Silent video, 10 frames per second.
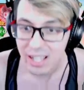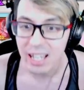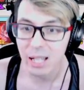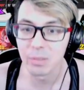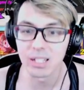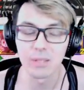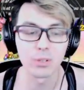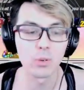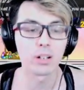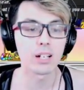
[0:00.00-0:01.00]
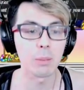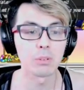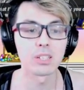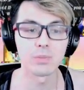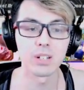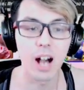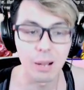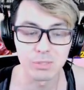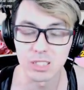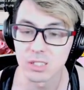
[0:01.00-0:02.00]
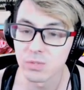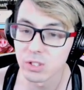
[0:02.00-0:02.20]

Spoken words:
And I'm going to give you a couple different options for